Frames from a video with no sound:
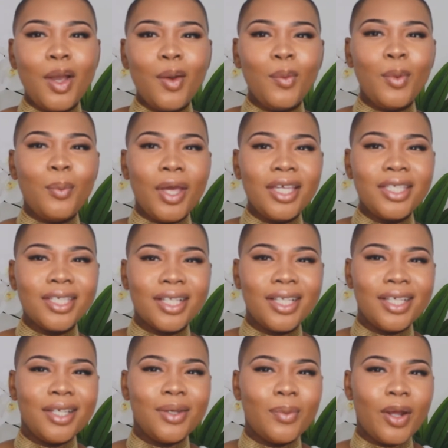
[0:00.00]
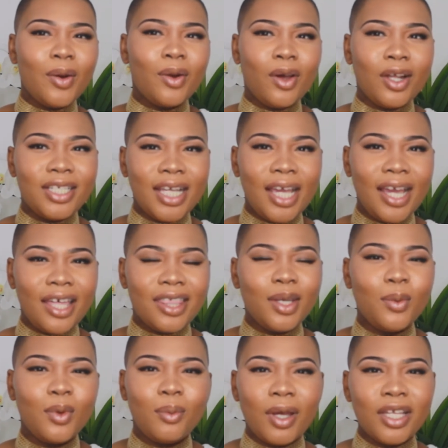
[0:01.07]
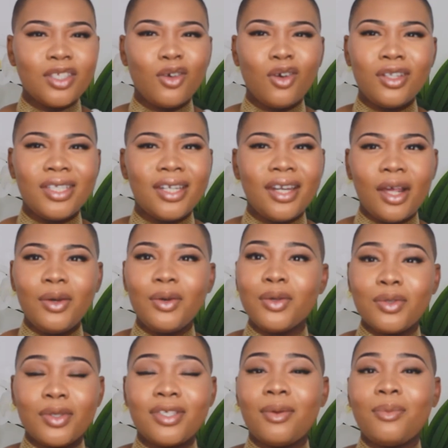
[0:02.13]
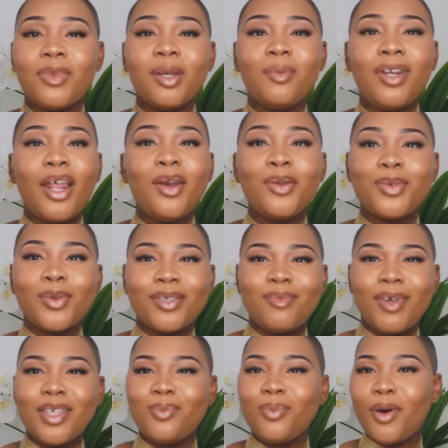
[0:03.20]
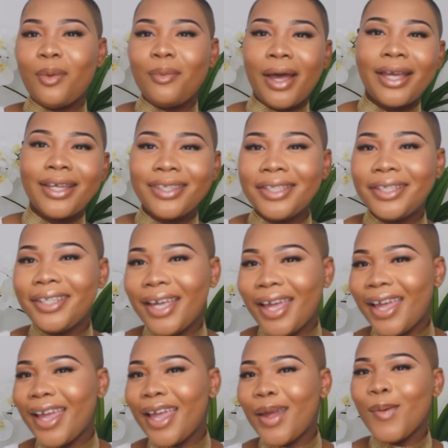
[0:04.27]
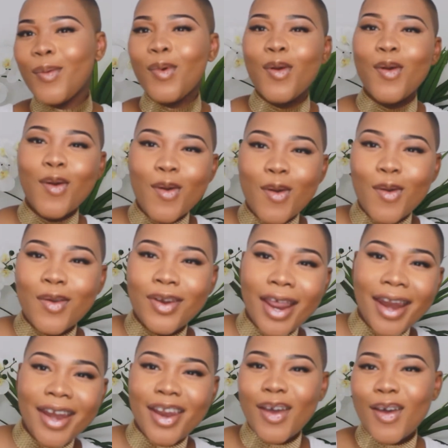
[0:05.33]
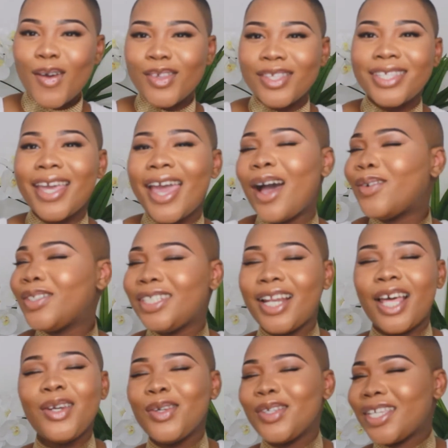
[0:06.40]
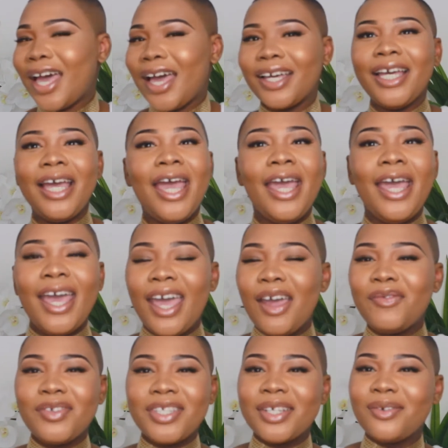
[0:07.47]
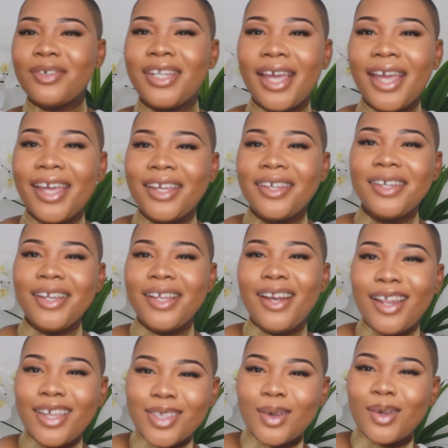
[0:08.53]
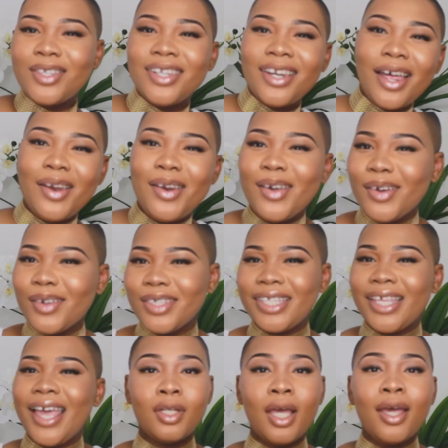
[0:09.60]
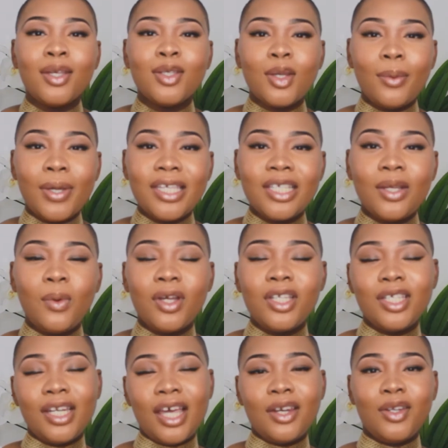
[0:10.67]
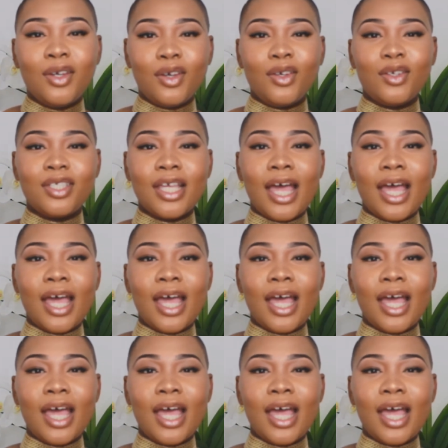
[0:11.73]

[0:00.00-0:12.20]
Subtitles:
we basically went on our date. I think we must have gone to Nando's or something. Nando's was my spot back in the day. Woo, Nando's. Yeah, I was Nando's gang. Every single day, let's go to Nando's. So basically, went to Nando's,